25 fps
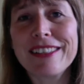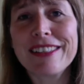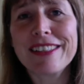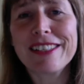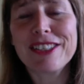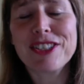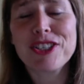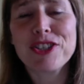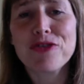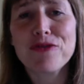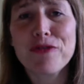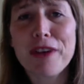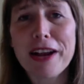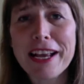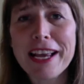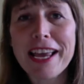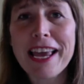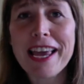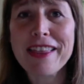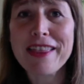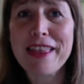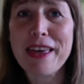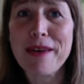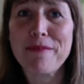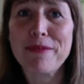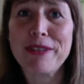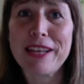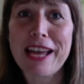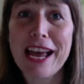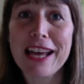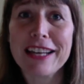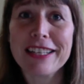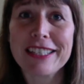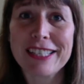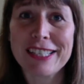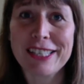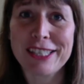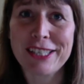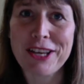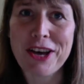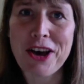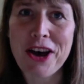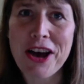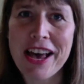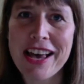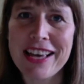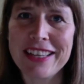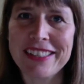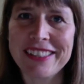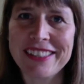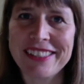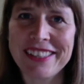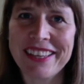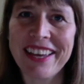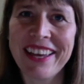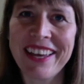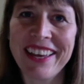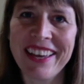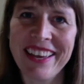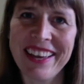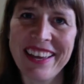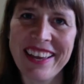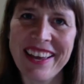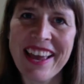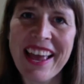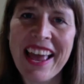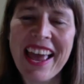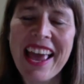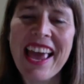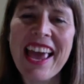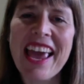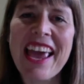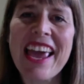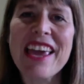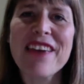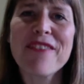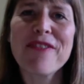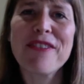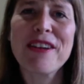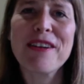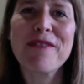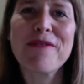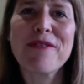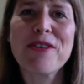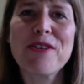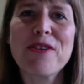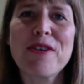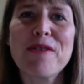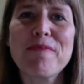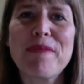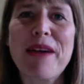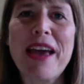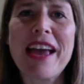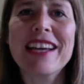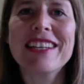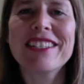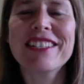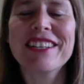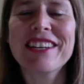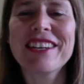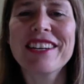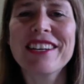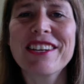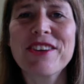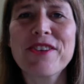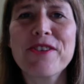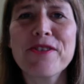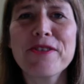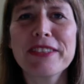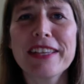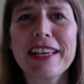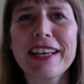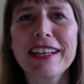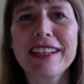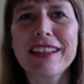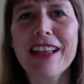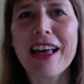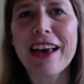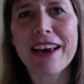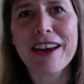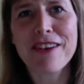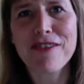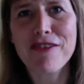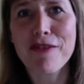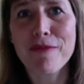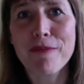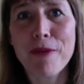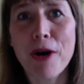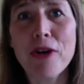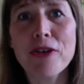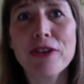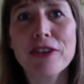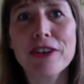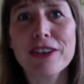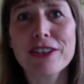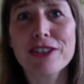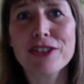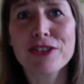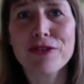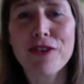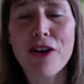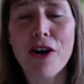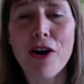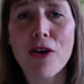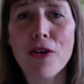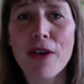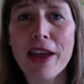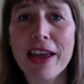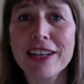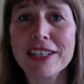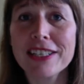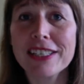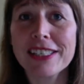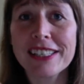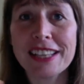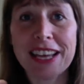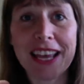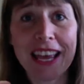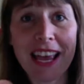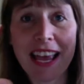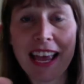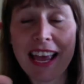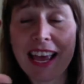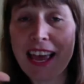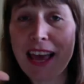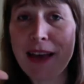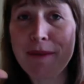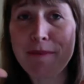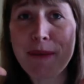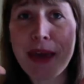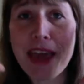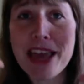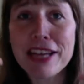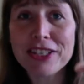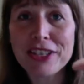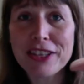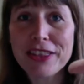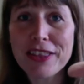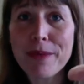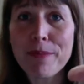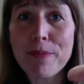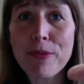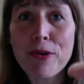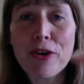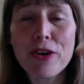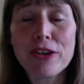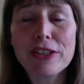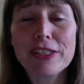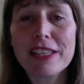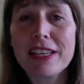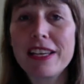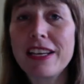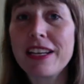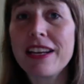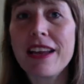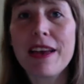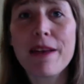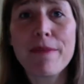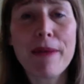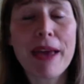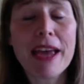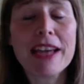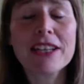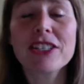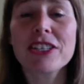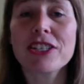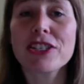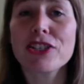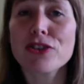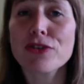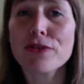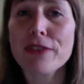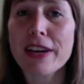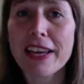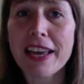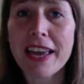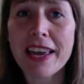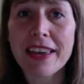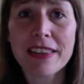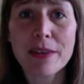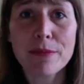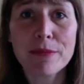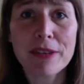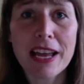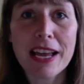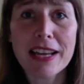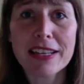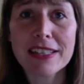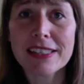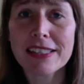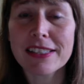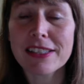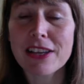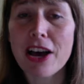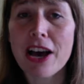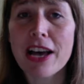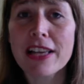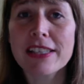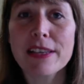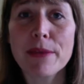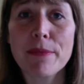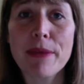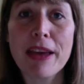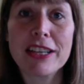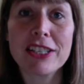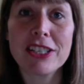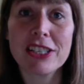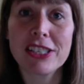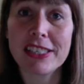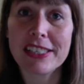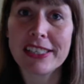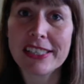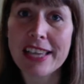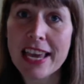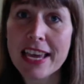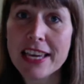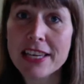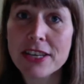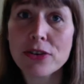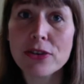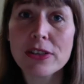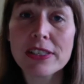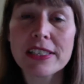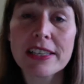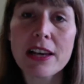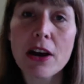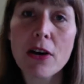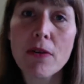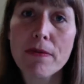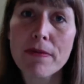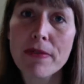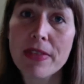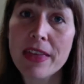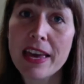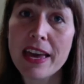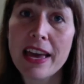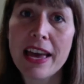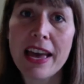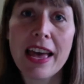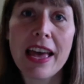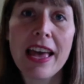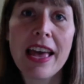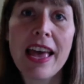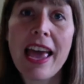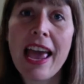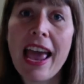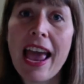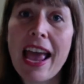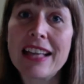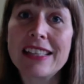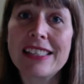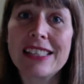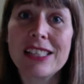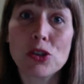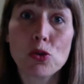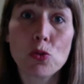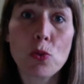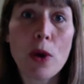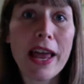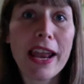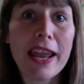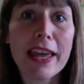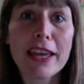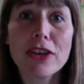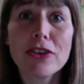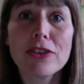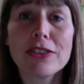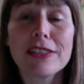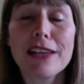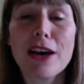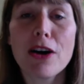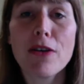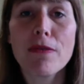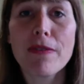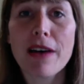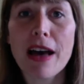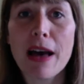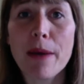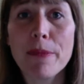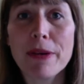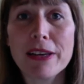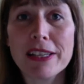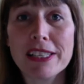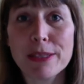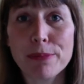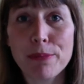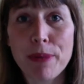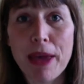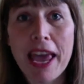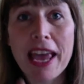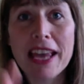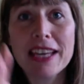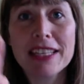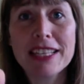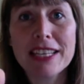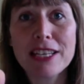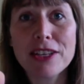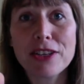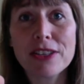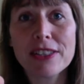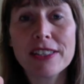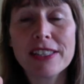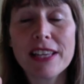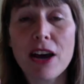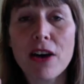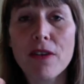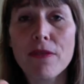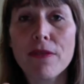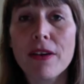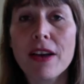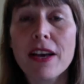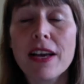shrinking them down to size. Even if you imagine using like a remote control, and just imagine the person, imagine shrinking them down to size, imagine seeing yourself there and swelling yourself up, expanding yourself